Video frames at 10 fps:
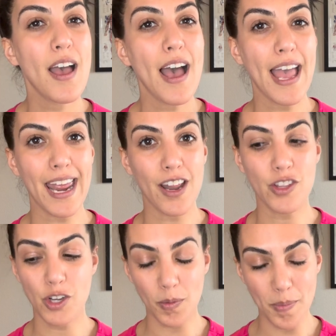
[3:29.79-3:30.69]
and
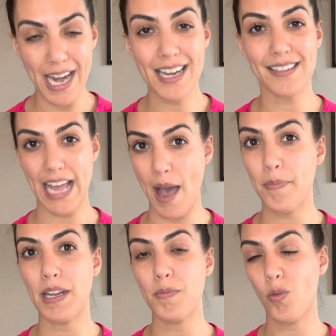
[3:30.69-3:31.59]
your pain is
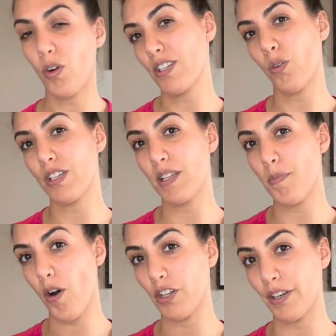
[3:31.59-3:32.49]
happening more towards the
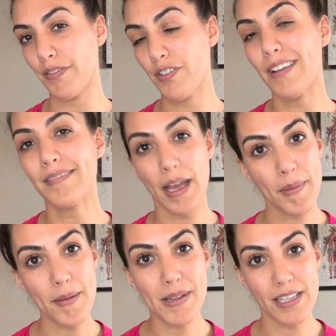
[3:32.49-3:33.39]
ball of your foot, that
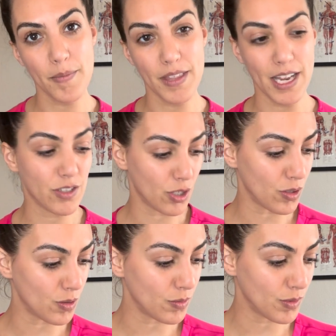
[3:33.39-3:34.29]
might be something
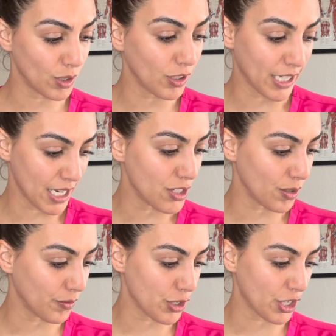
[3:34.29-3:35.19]
to look into
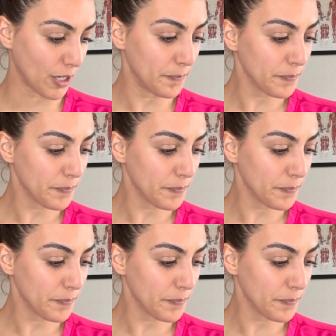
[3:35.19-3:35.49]
for sure.